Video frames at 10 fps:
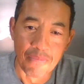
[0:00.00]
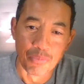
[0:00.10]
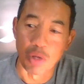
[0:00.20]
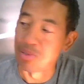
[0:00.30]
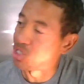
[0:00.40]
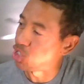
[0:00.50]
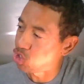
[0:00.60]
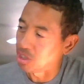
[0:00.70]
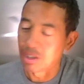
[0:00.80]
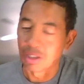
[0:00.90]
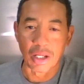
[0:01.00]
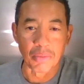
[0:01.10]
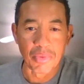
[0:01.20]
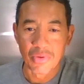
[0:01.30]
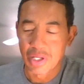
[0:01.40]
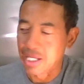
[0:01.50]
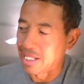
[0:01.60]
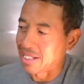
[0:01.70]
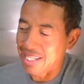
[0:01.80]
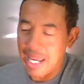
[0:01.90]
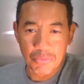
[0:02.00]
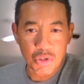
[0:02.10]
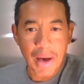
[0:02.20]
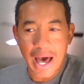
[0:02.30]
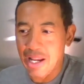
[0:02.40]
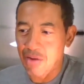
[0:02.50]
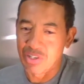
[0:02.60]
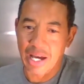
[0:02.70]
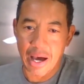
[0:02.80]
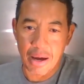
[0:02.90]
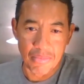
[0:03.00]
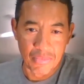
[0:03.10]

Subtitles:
to position the club in the same spot every time,